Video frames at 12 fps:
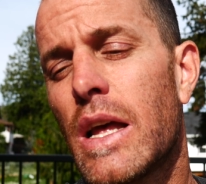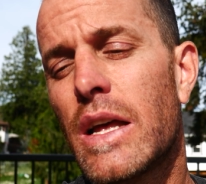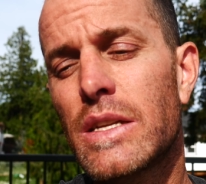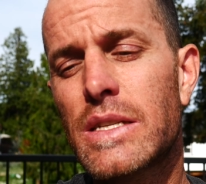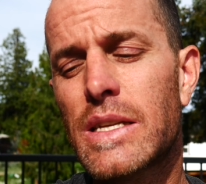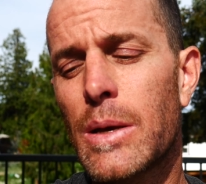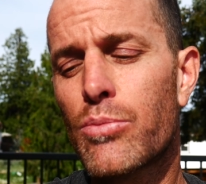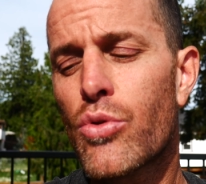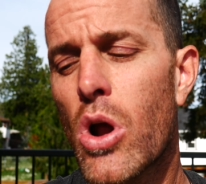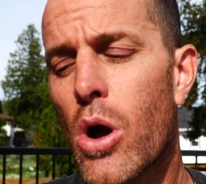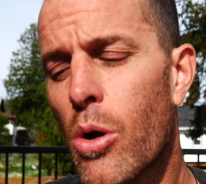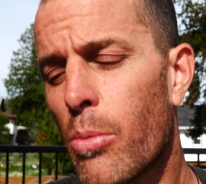skip
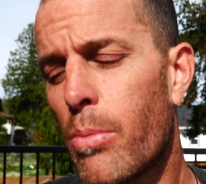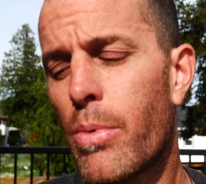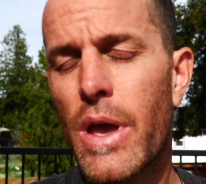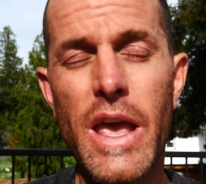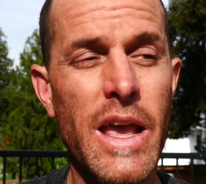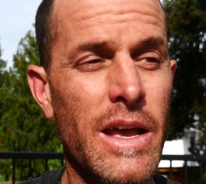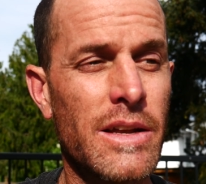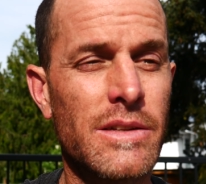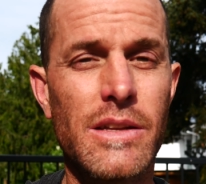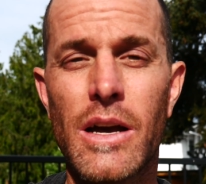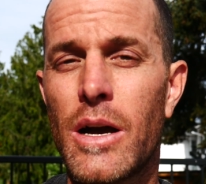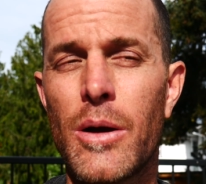rope,
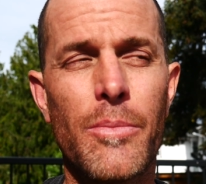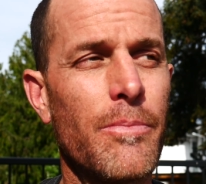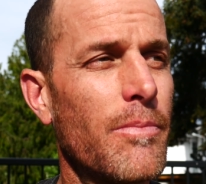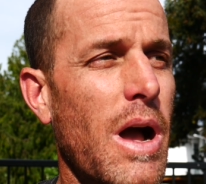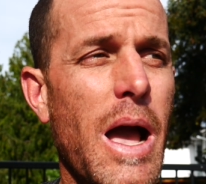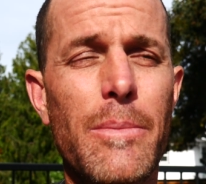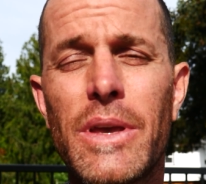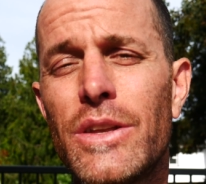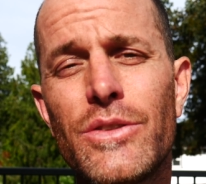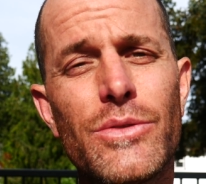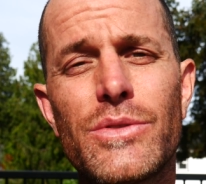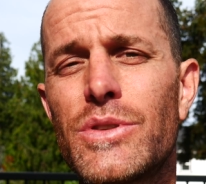and I'm
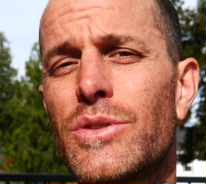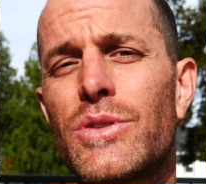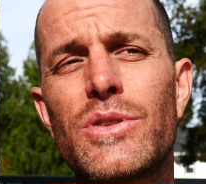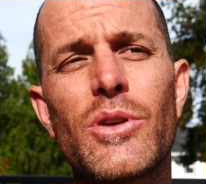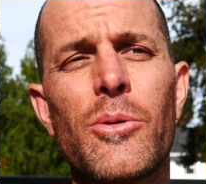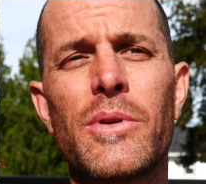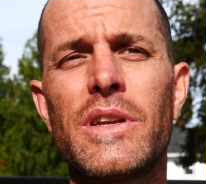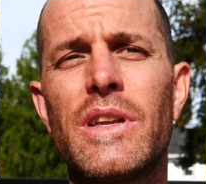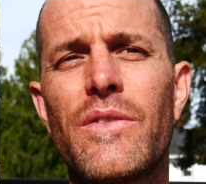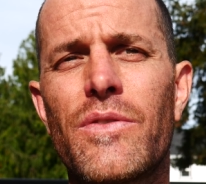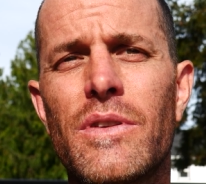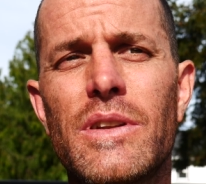into so many
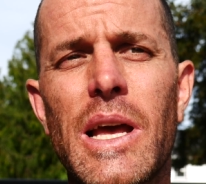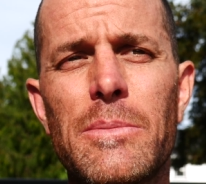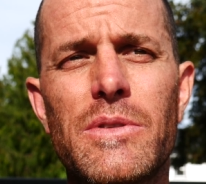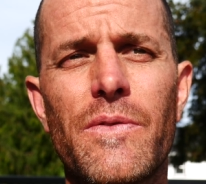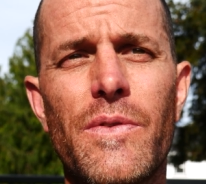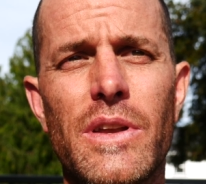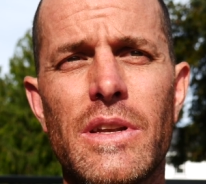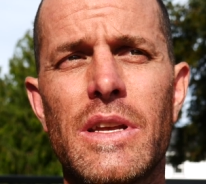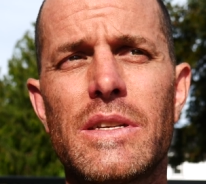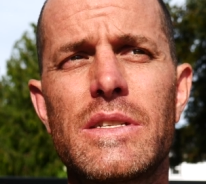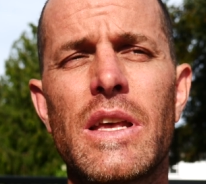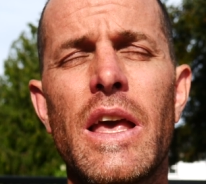different types of
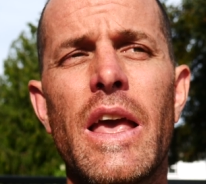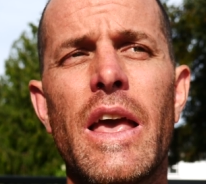fitness.